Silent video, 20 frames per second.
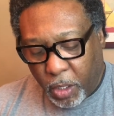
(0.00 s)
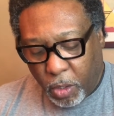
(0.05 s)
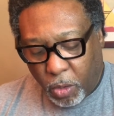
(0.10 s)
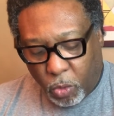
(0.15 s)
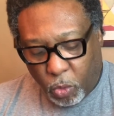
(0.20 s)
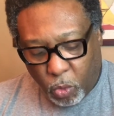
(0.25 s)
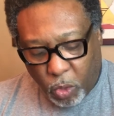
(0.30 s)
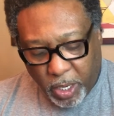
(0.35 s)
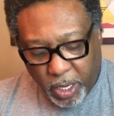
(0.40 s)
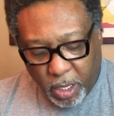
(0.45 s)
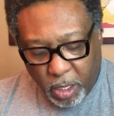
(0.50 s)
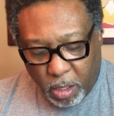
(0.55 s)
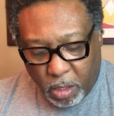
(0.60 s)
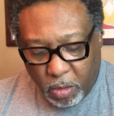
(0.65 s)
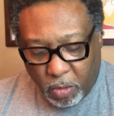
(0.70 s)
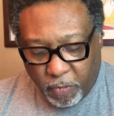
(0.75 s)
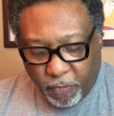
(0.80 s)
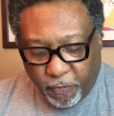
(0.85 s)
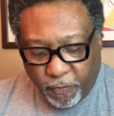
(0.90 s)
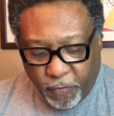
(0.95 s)

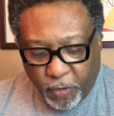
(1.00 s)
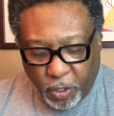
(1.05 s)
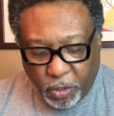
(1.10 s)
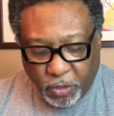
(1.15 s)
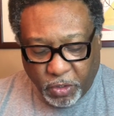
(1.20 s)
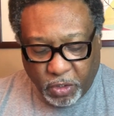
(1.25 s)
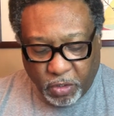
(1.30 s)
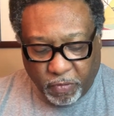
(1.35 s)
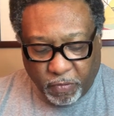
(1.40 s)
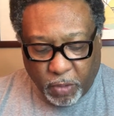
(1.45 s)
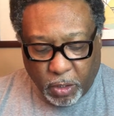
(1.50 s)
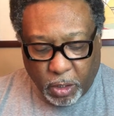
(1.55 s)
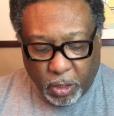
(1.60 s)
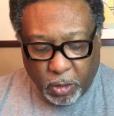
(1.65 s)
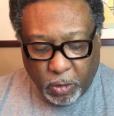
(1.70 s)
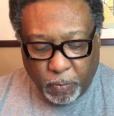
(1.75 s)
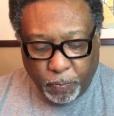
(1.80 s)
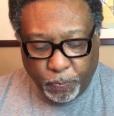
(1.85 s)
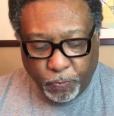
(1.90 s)
Well, first of all,